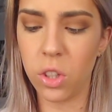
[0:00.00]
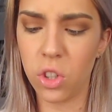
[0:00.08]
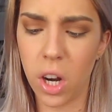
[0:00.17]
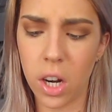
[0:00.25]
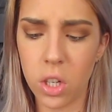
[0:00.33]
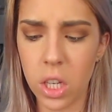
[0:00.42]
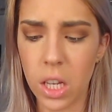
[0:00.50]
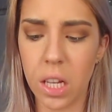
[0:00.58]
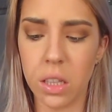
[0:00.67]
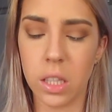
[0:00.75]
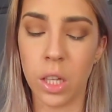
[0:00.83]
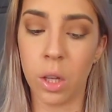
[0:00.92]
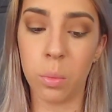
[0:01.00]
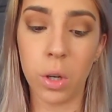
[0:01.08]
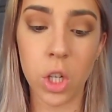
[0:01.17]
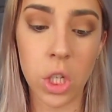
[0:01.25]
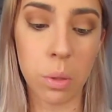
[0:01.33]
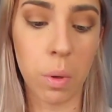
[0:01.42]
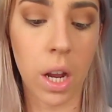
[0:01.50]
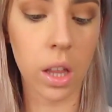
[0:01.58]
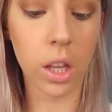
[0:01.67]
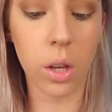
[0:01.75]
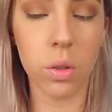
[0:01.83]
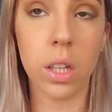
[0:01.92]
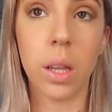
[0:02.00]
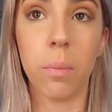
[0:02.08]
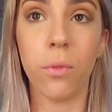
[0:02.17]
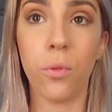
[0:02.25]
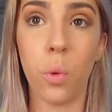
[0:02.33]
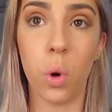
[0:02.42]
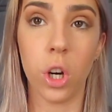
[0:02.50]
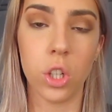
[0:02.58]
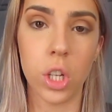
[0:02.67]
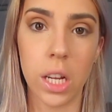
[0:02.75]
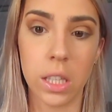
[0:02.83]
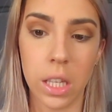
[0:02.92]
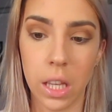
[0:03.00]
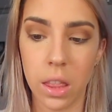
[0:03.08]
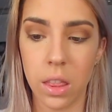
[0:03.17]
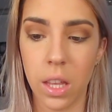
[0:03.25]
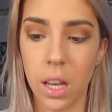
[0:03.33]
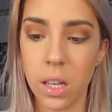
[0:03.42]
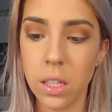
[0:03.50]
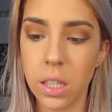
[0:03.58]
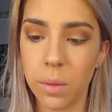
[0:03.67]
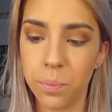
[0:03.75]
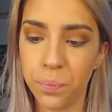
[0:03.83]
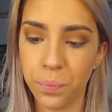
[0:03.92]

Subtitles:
These are actually concealer brushes, but I like using them for shades like this.